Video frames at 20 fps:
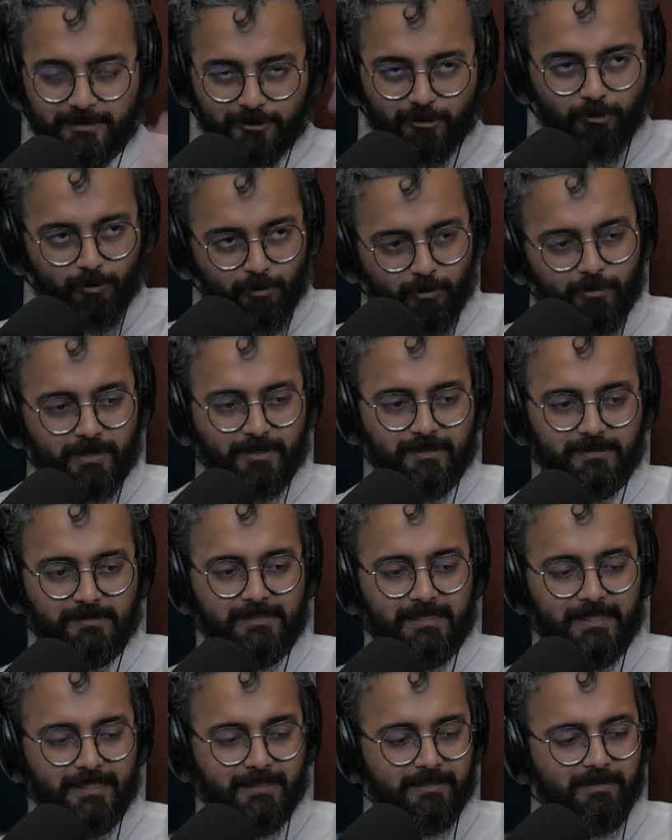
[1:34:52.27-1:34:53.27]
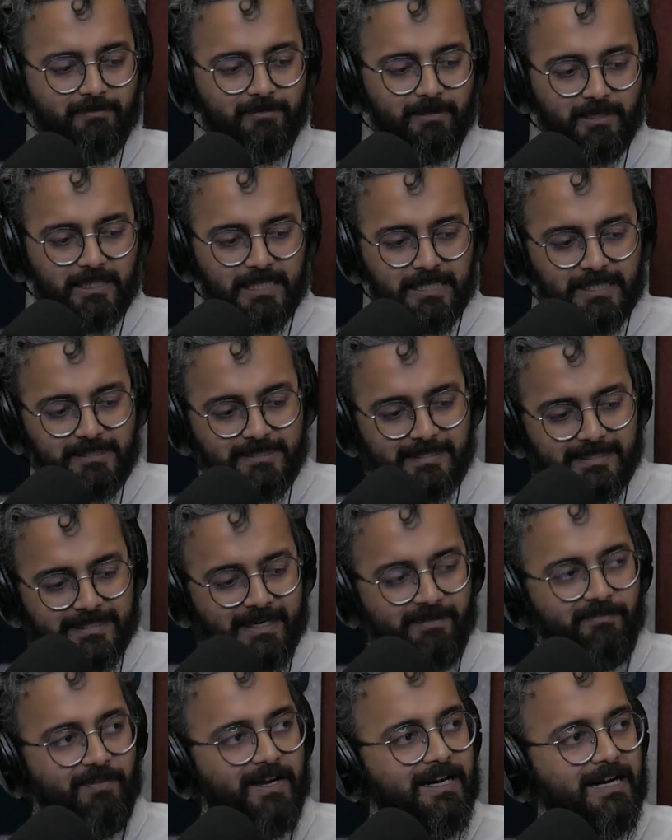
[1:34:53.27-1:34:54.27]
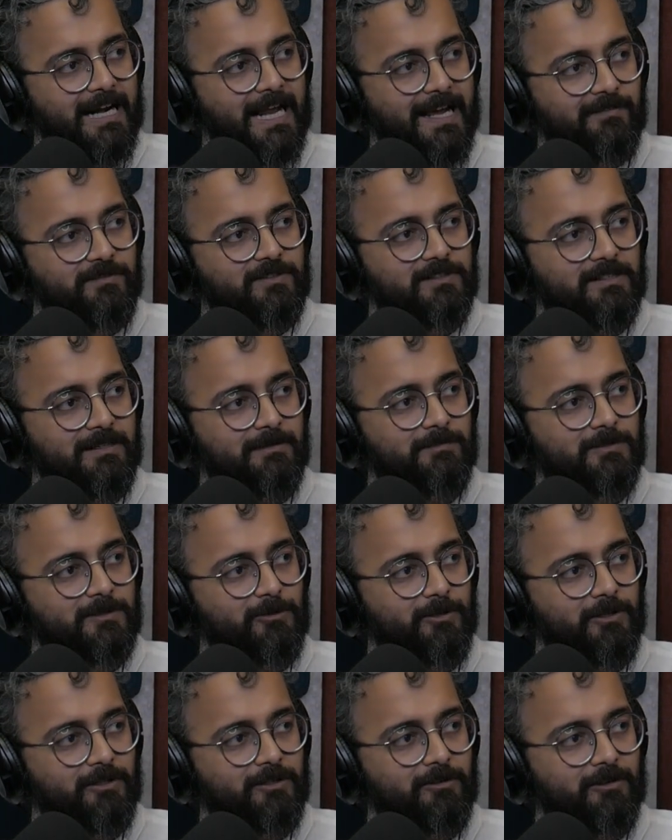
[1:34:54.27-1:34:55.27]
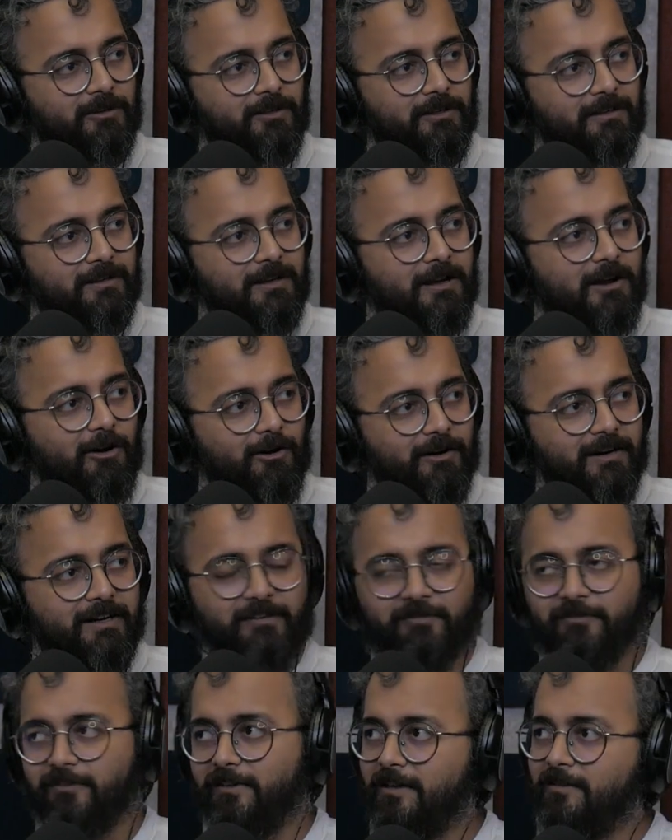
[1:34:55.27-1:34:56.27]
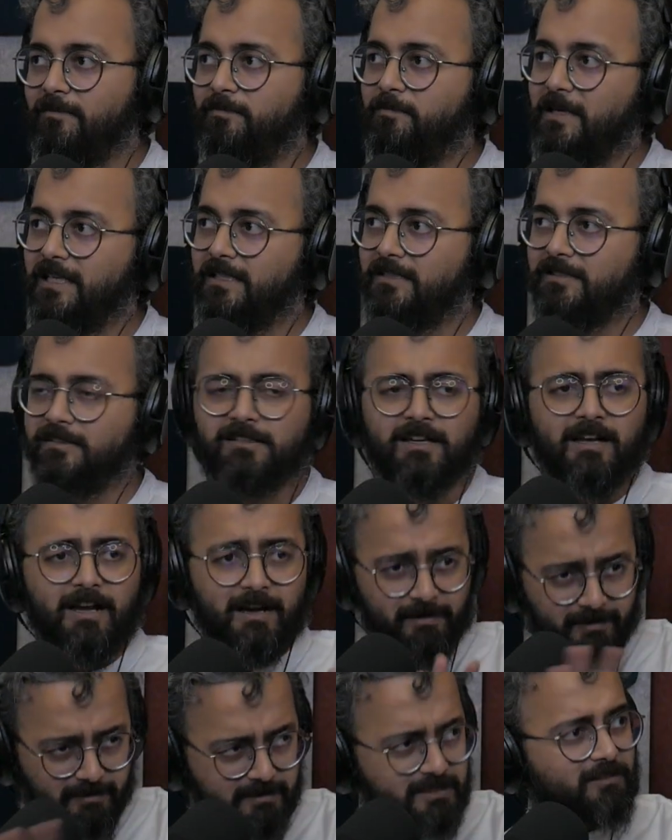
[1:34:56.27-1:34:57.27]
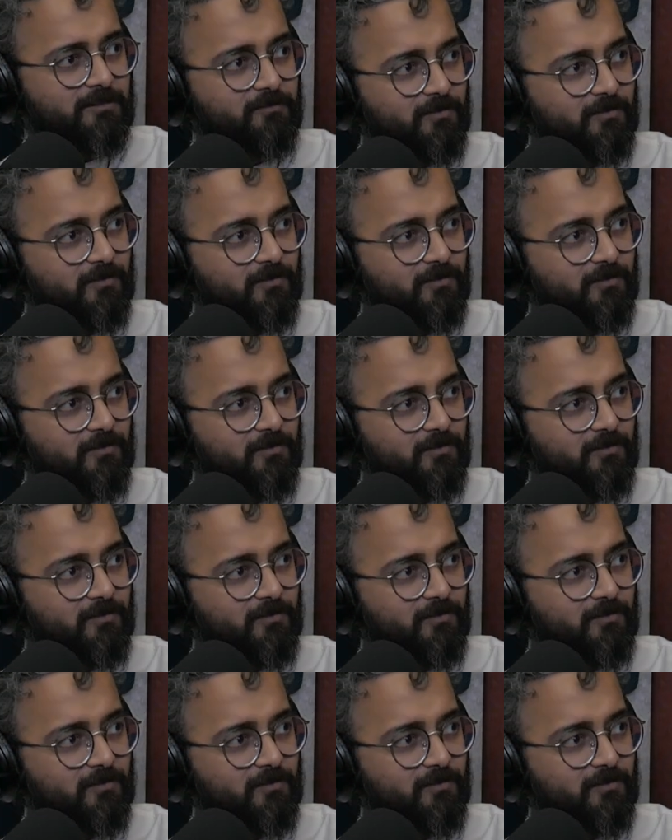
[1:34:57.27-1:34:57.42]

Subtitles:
showed us like there were at least 7 live streams going on different pages. Just